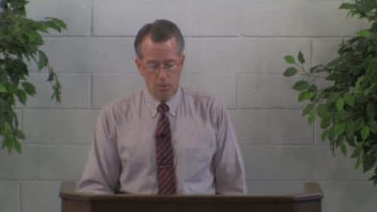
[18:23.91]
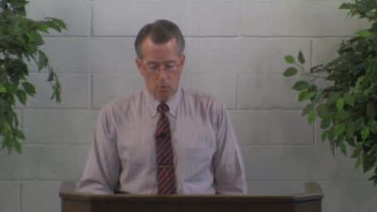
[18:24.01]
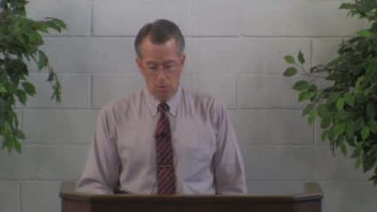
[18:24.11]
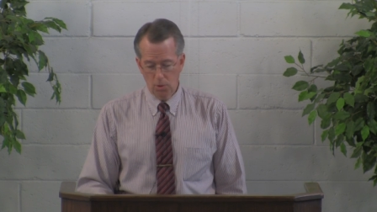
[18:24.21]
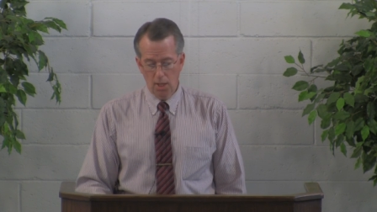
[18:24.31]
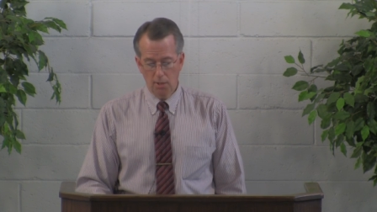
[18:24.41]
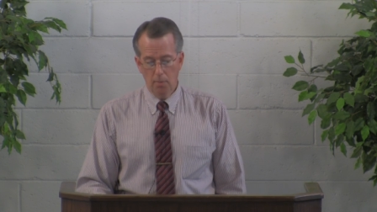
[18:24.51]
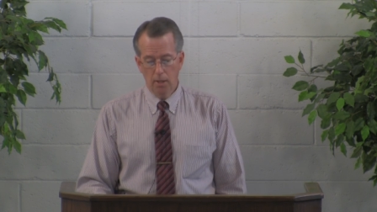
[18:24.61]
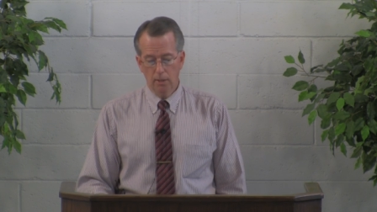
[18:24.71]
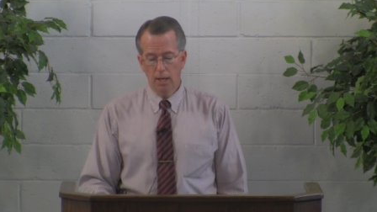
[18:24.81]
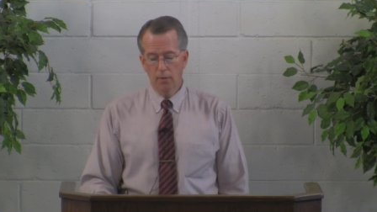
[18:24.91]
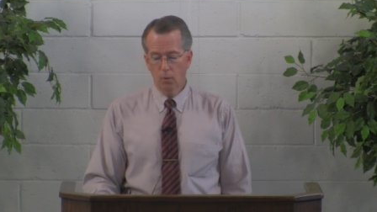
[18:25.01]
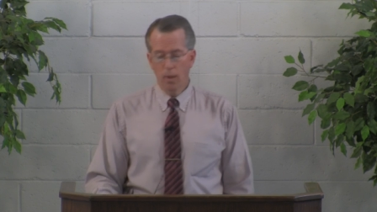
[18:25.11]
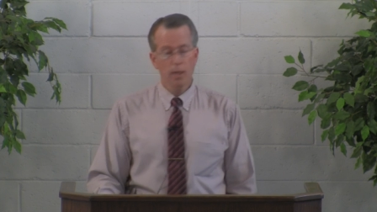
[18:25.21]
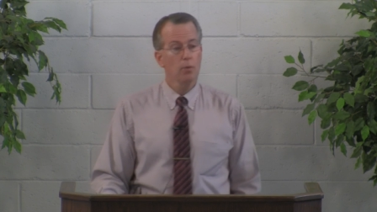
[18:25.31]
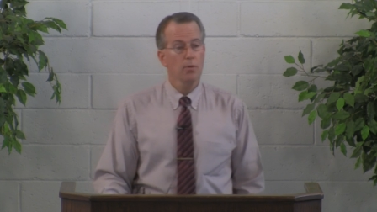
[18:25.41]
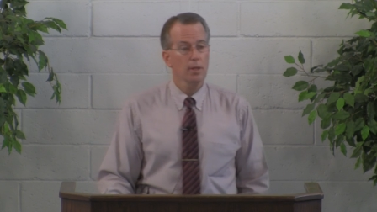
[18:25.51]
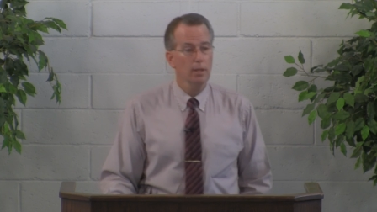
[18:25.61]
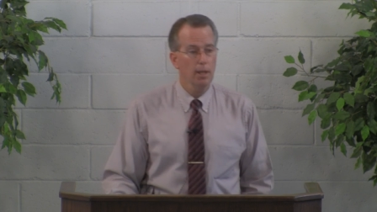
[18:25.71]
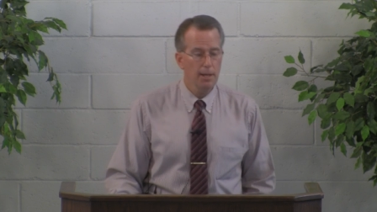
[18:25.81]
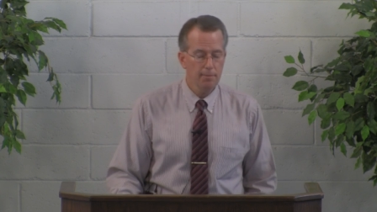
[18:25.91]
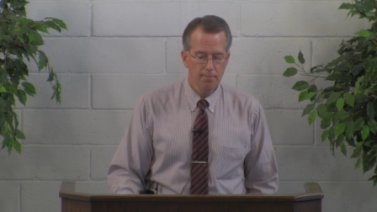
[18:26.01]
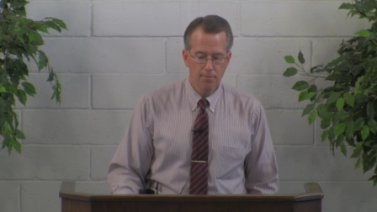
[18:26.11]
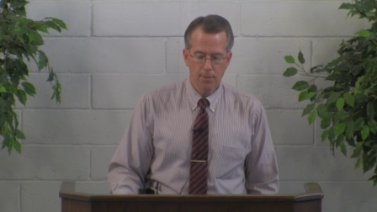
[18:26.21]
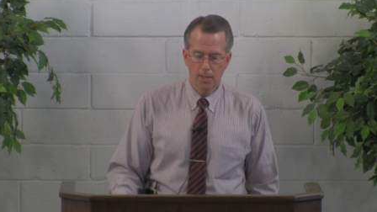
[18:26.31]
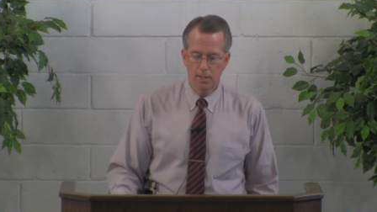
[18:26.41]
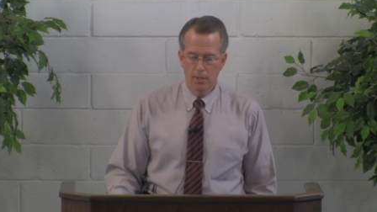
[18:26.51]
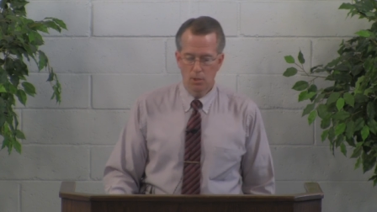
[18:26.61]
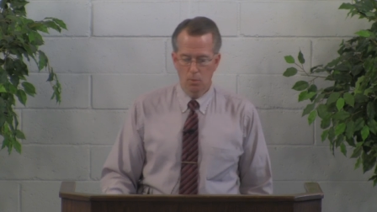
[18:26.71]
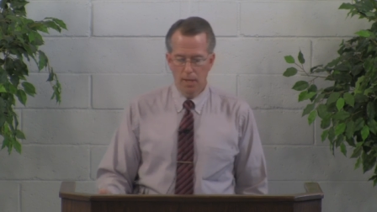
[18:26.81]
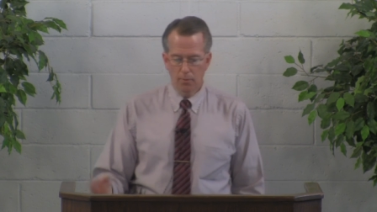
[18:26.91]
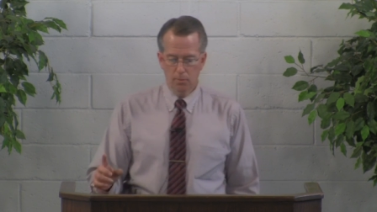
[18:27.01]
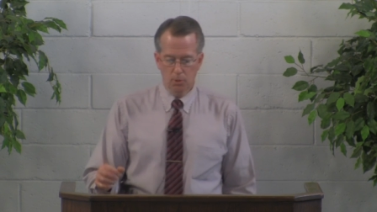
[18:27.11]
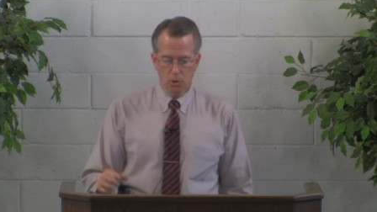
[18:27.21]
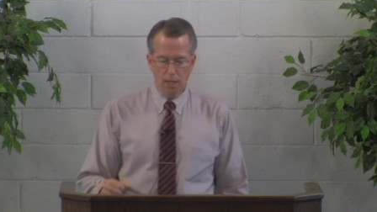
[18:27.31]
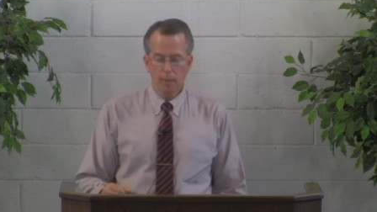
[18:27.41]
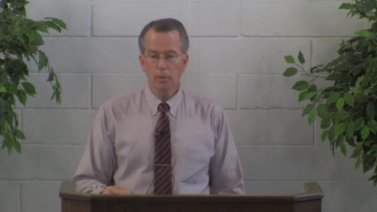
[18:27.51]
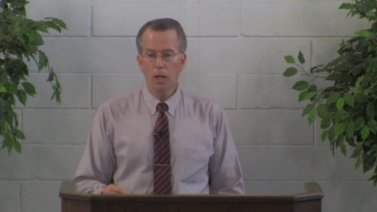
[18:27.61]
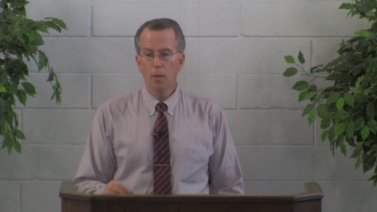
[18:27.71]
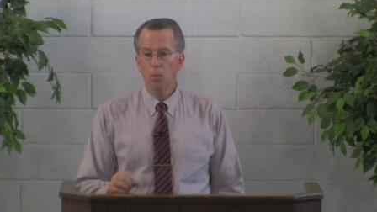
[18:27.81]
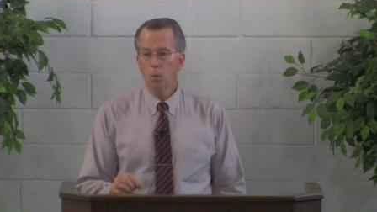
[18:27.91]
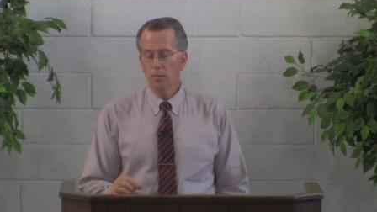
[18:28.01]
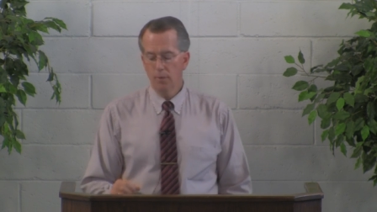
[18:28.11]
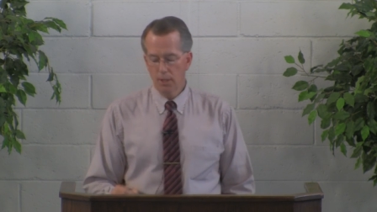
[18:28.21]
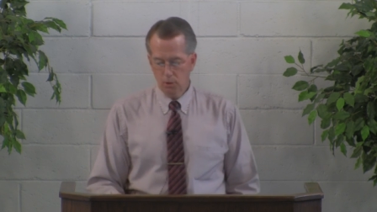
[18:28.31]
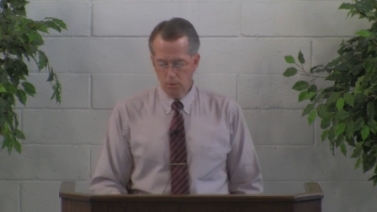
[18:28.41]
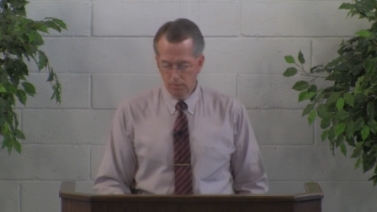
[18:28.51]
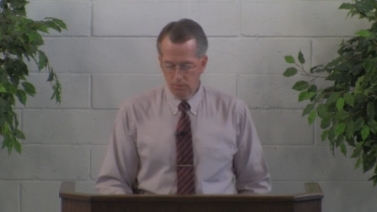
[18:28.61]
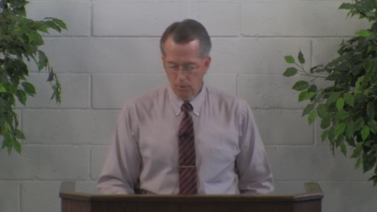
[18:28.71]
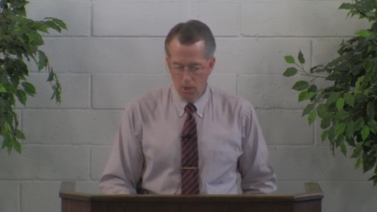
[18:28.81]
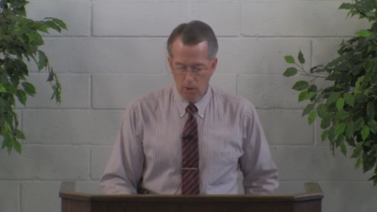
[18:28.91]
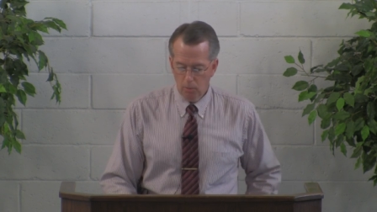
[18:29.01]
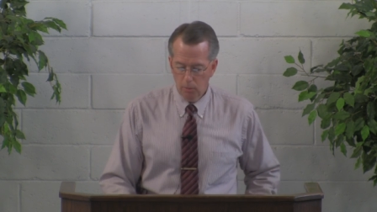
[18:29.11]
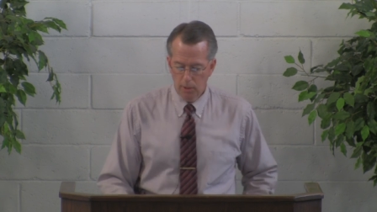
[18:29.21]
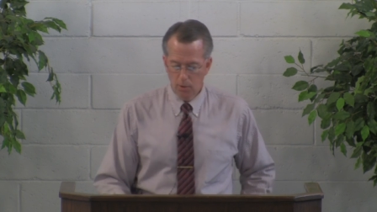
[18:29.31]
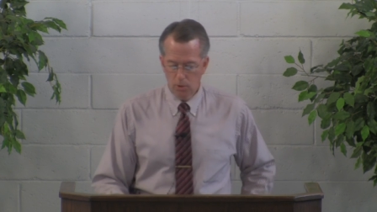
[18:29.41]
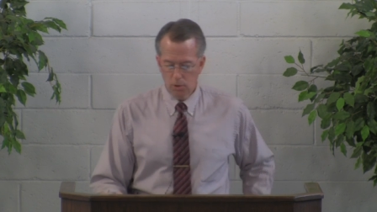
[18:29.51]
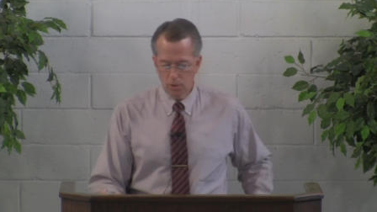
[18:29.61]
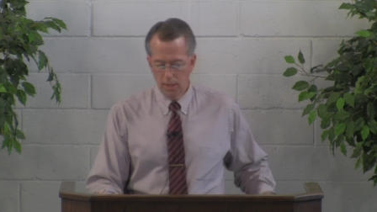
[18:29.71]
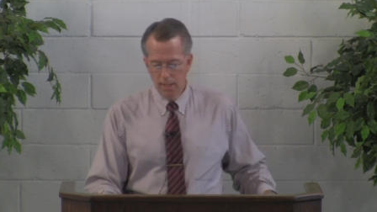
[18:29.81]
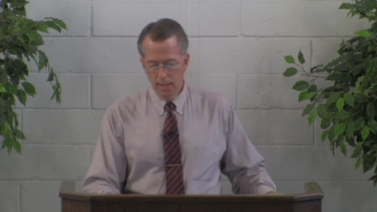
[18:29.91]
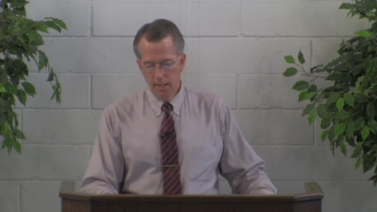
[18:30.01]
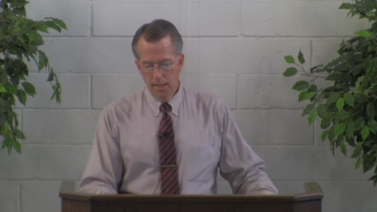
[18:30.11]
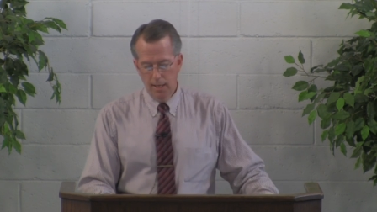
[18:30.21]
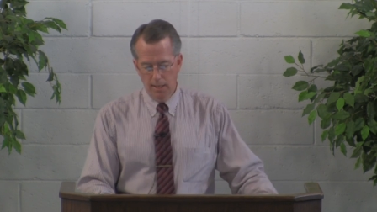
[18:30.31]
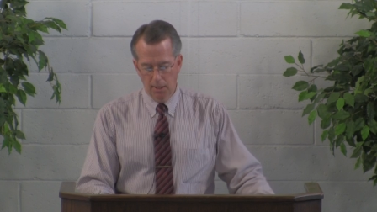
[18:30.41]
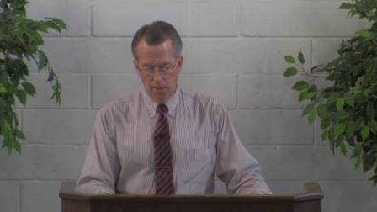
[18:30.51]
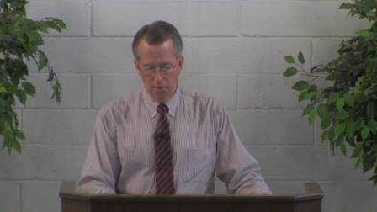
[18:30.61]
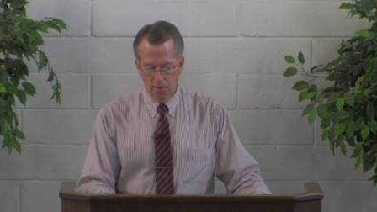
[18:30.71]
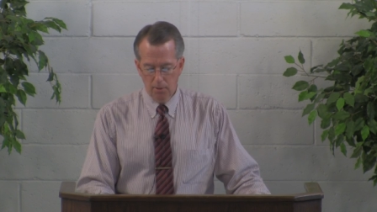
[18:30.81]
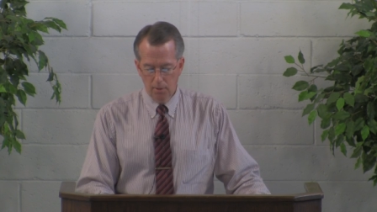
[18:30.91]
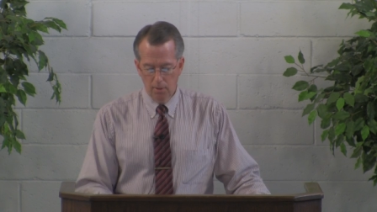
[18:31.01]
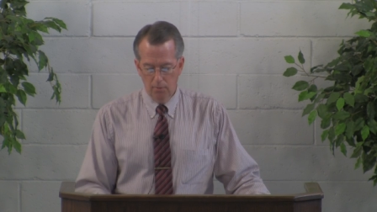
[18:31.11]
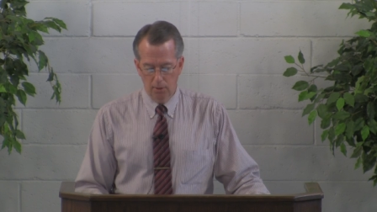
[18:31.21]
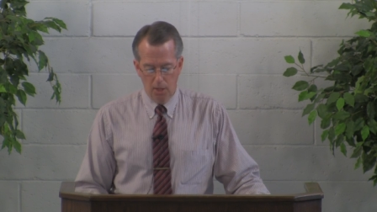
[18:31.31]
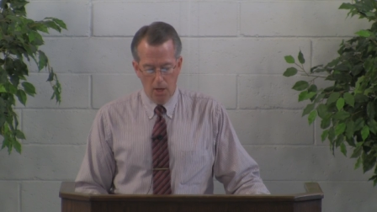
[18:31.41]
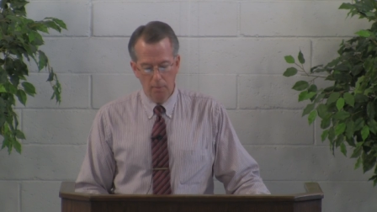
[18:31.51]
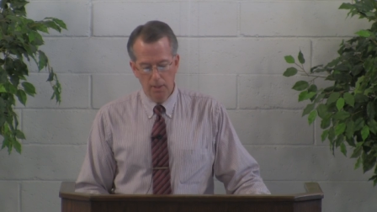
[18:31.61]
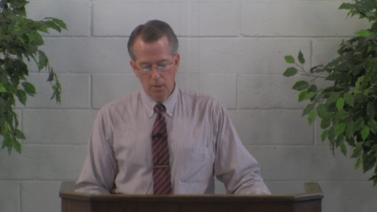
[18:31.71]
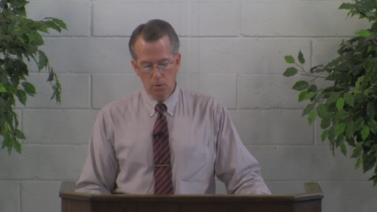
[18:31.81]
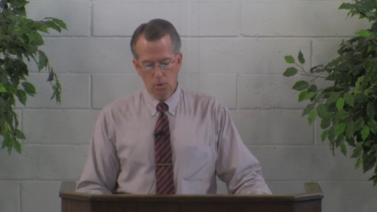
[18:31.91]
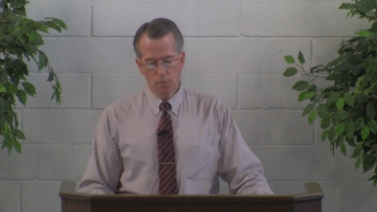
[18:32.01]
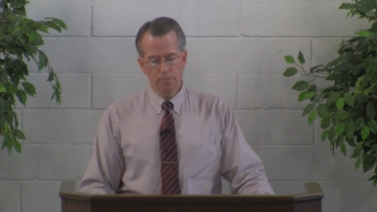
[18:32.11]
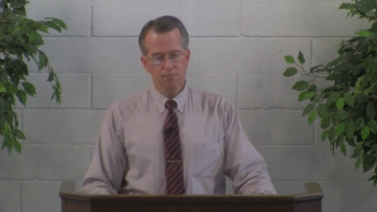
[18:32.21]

Or does not the potter have a right over the clay to make from the same lump one vessel for honorable use and another for common use?